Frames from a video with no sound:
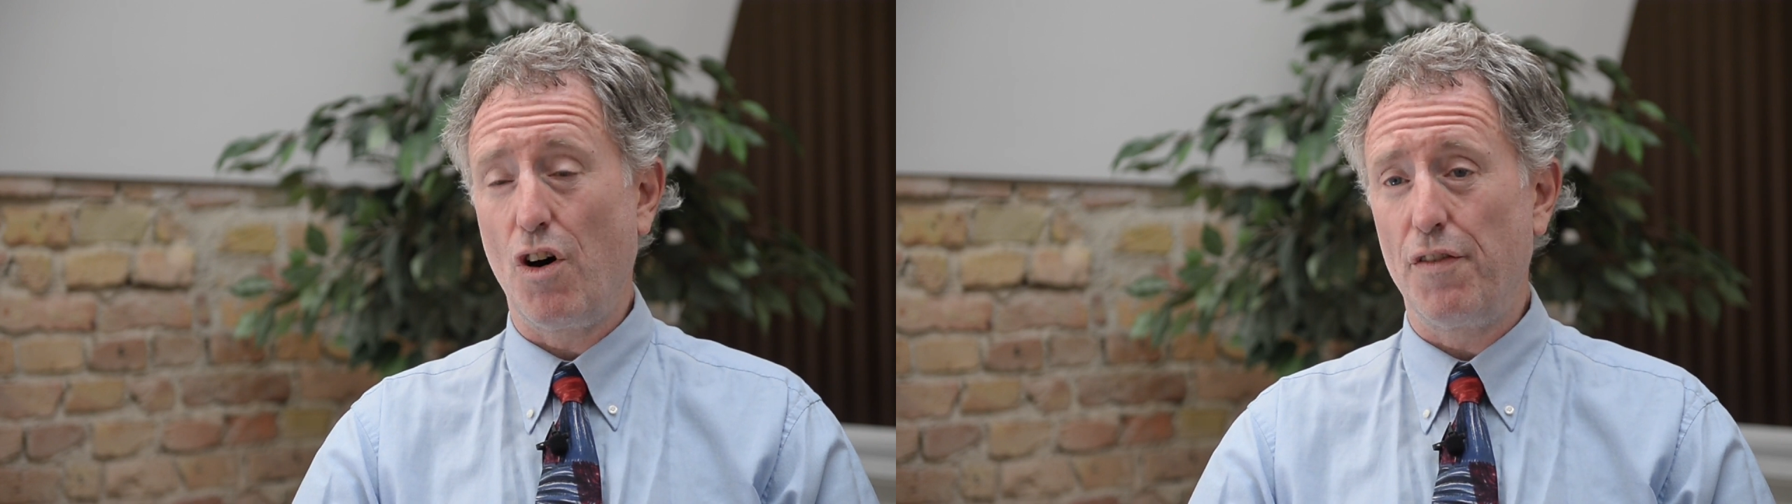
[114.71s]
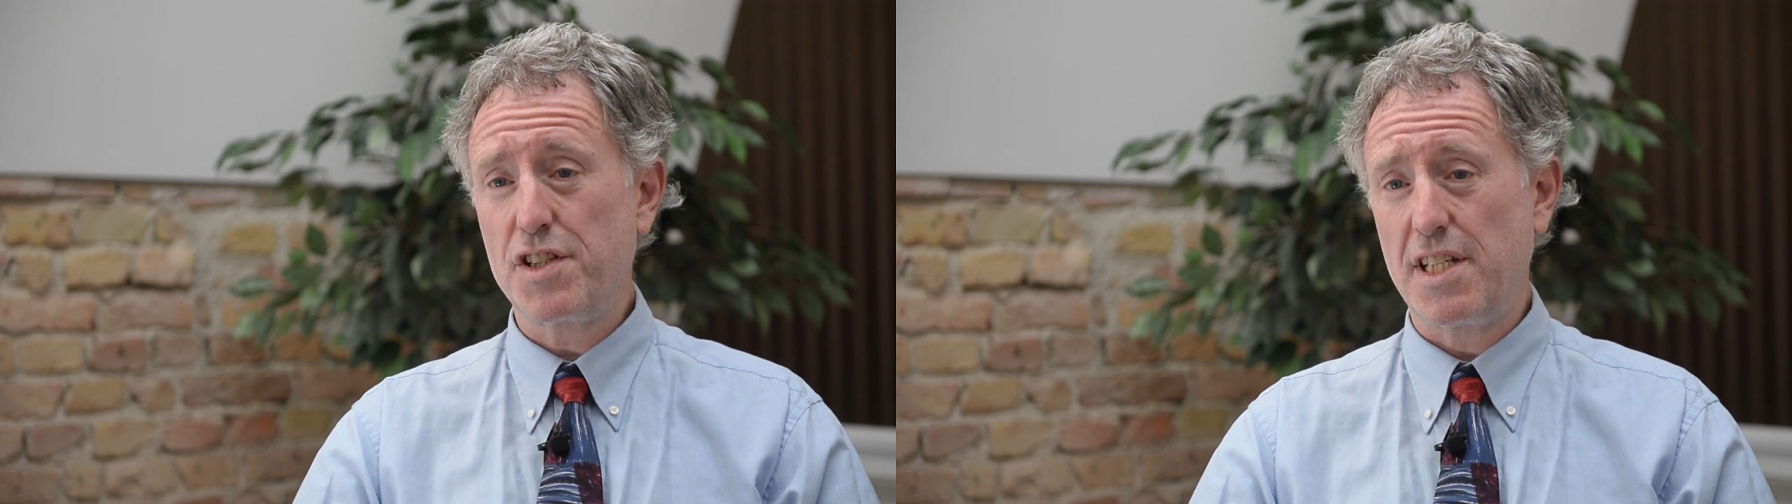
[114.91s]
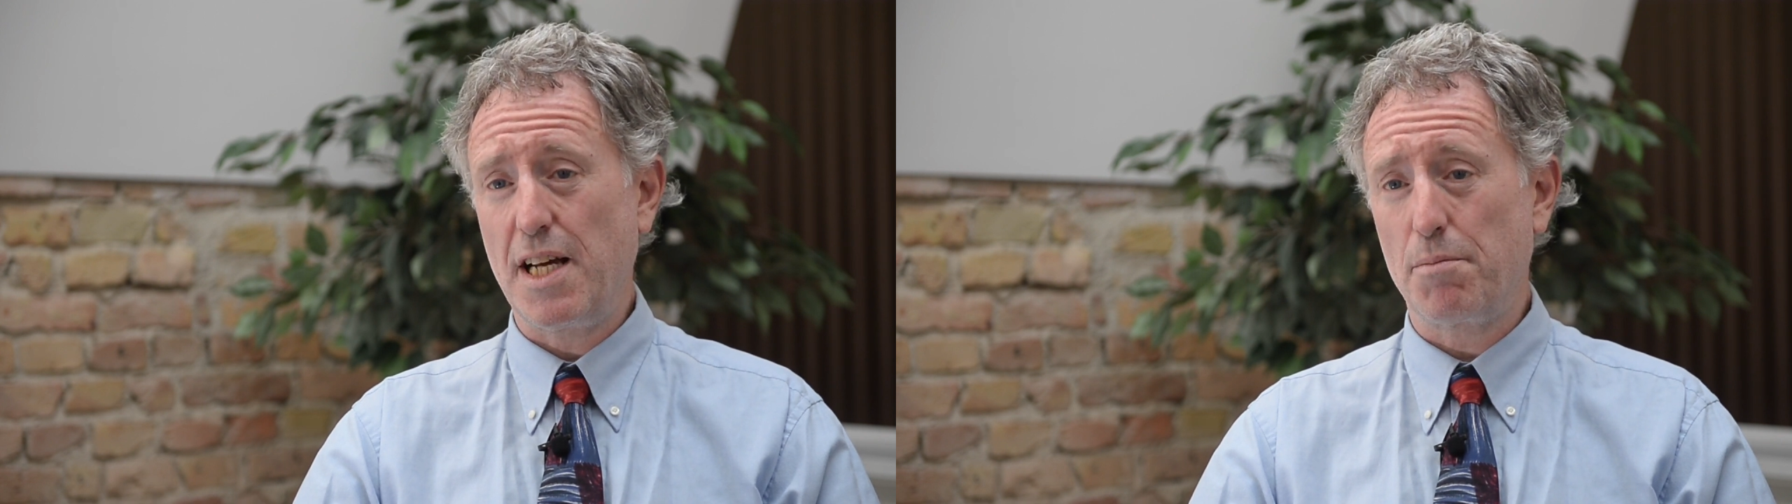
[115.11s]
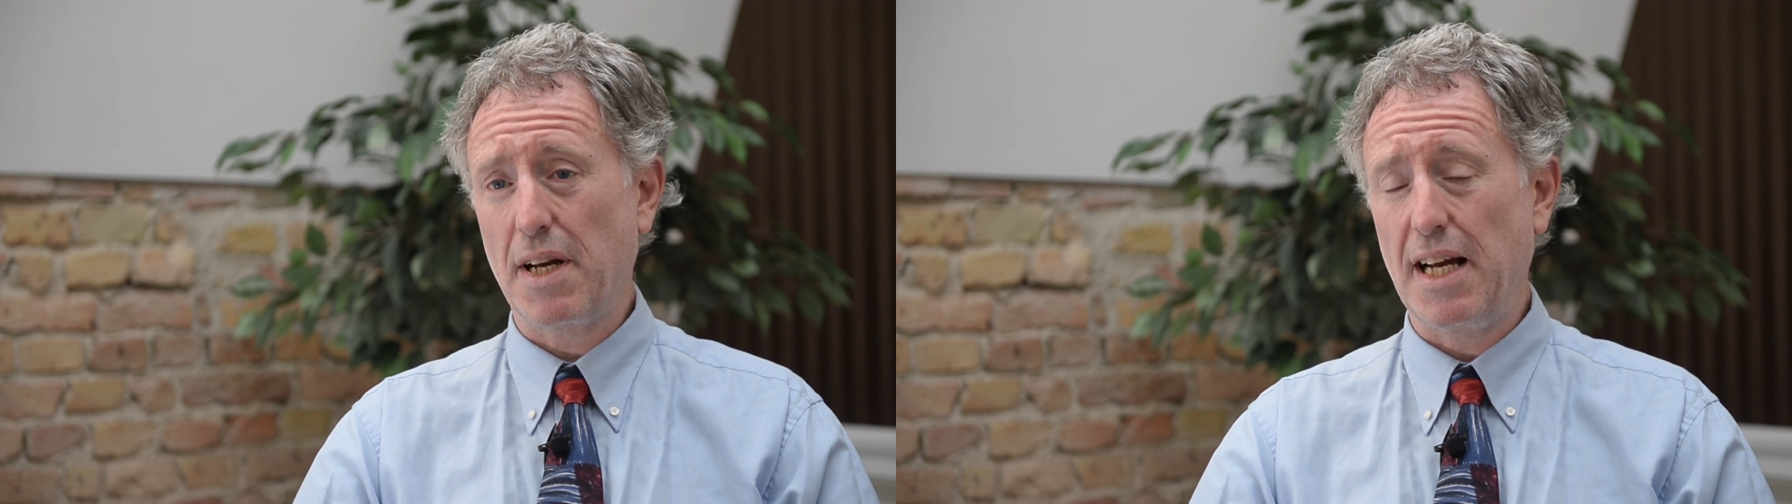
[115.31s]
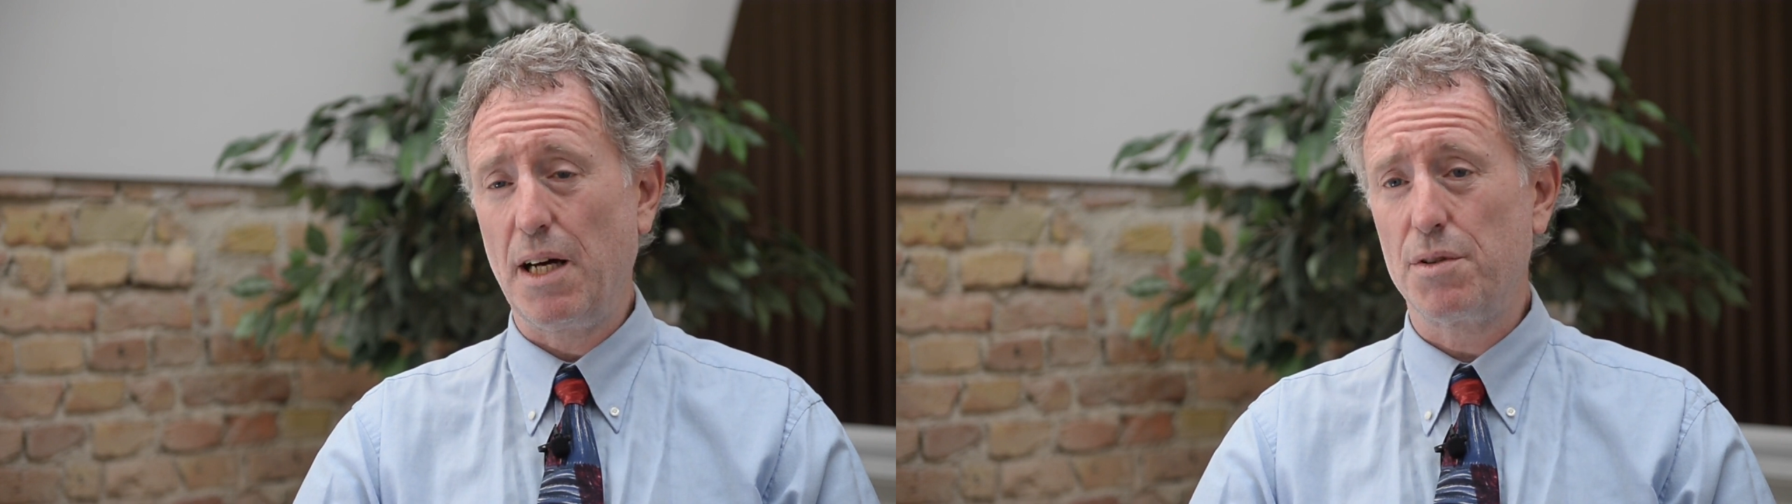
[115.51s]
of CM
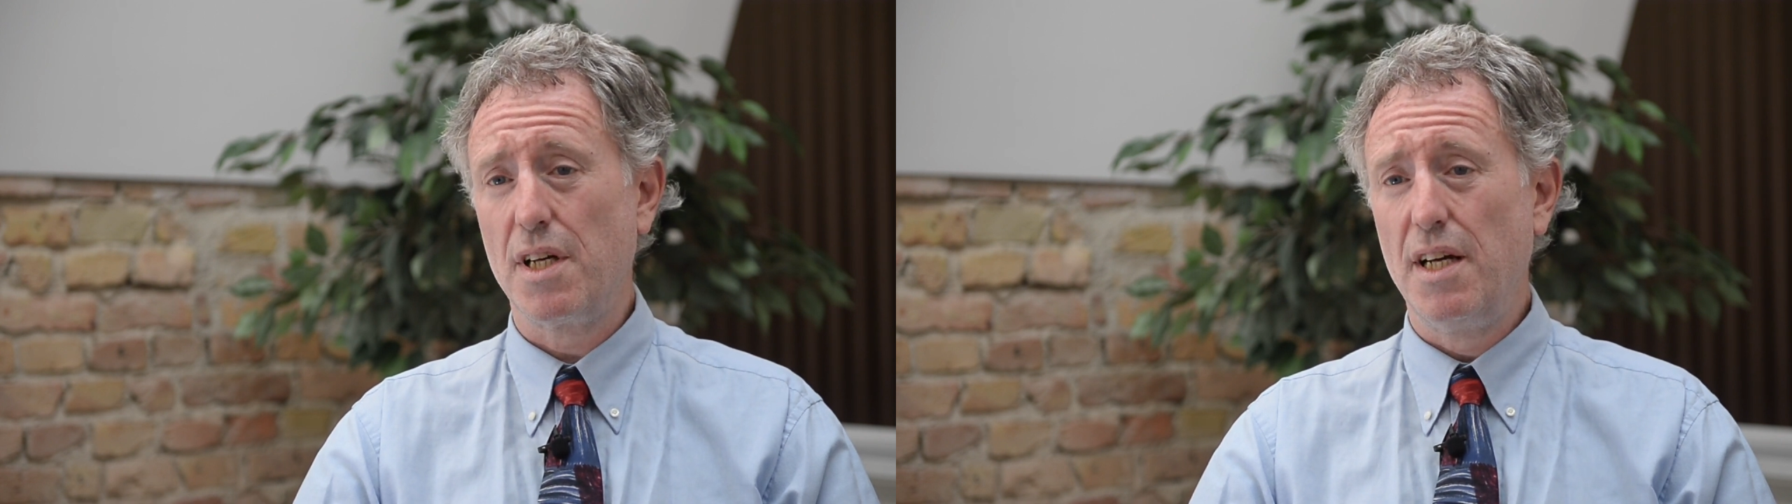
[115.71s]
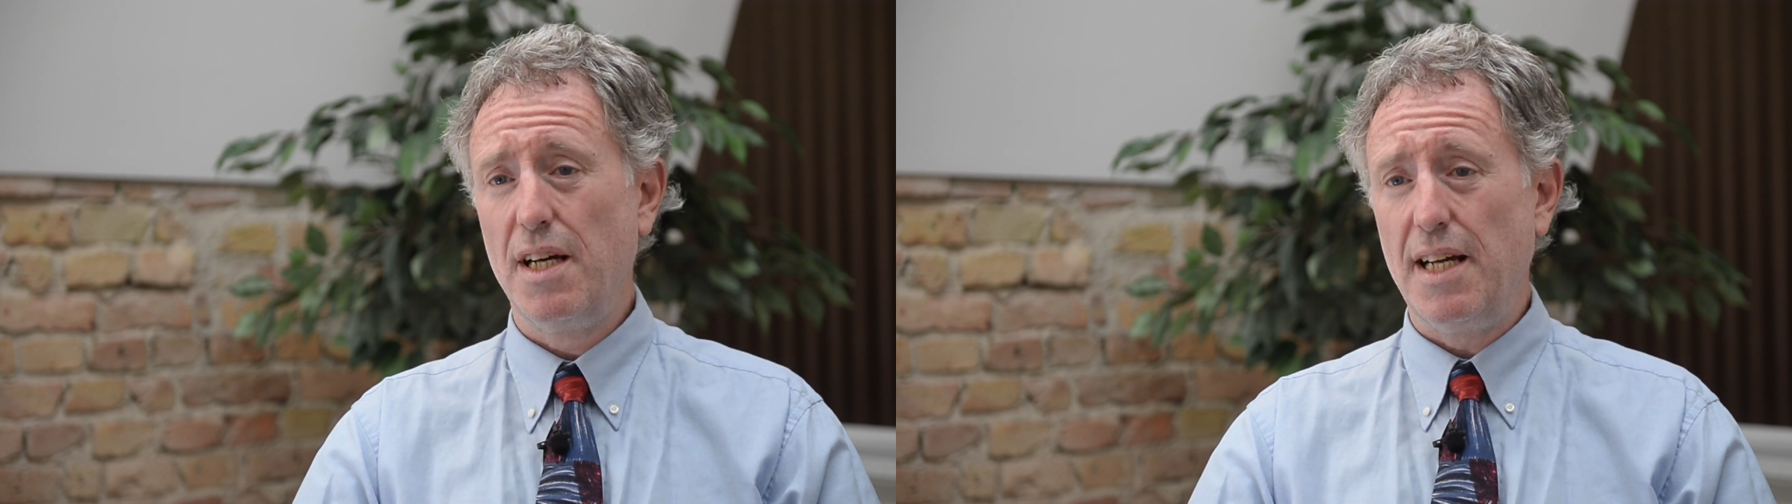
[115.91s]
Cloud